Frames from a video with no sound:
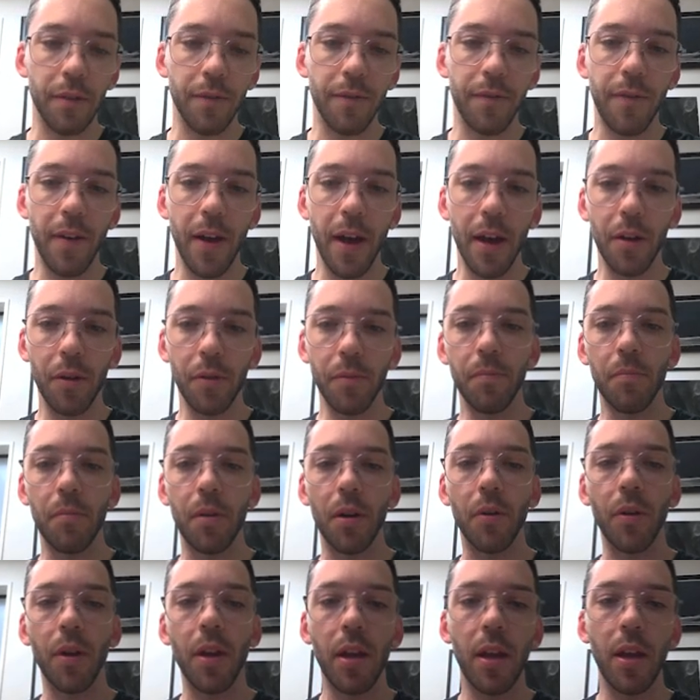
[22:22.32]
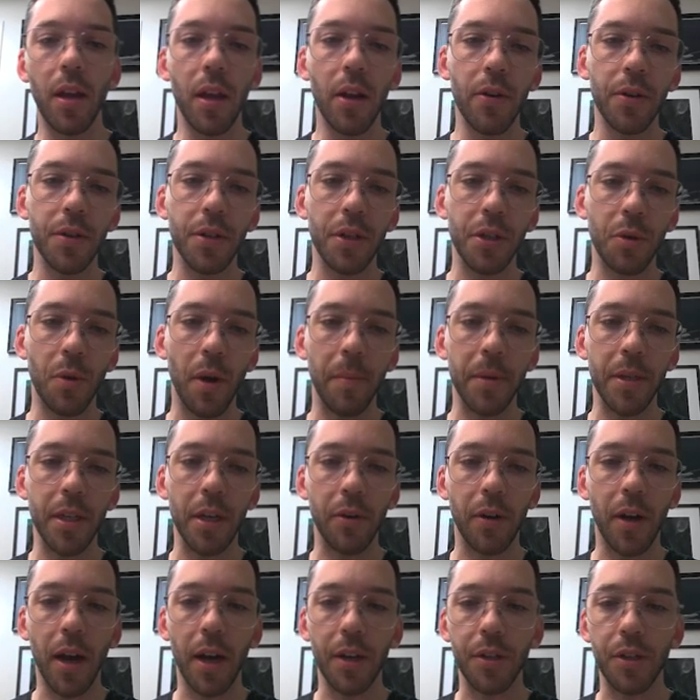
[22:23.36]
it fail? Well, here is a squamous
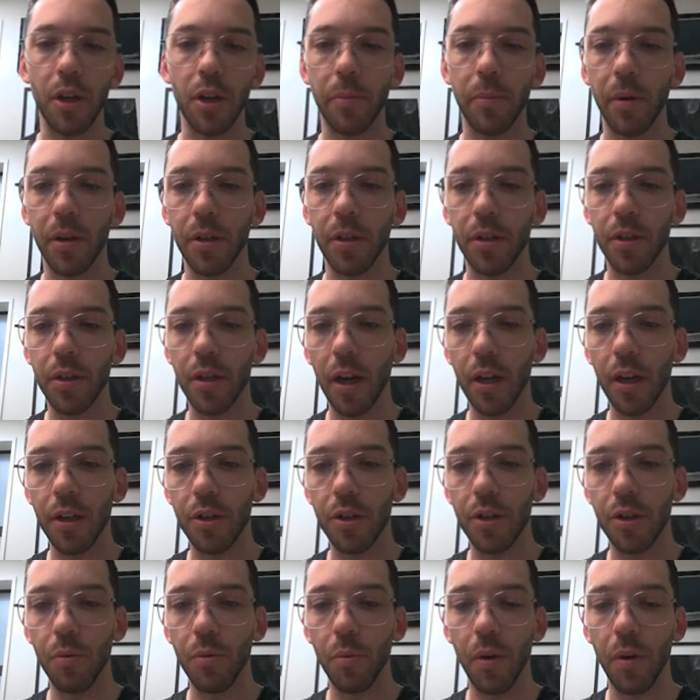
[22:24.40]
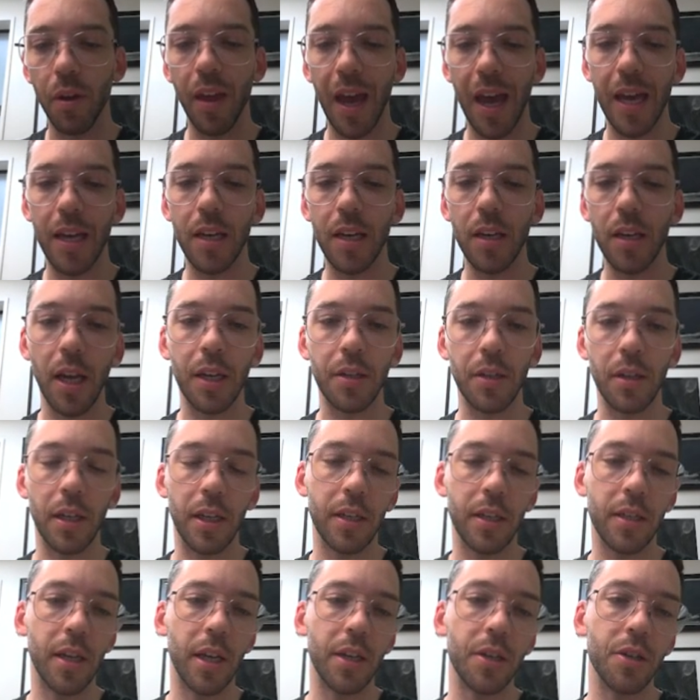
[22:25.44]
cell carcinoma in situ with adnexal
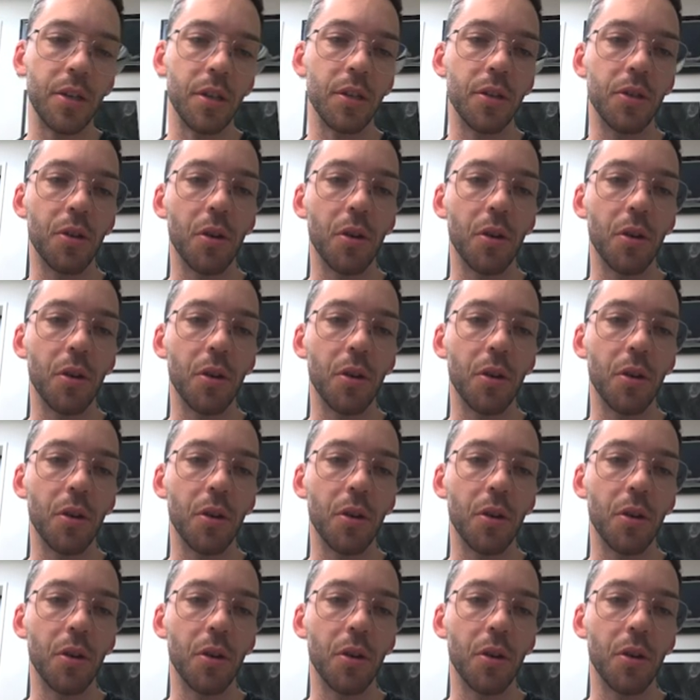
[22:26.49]
extension.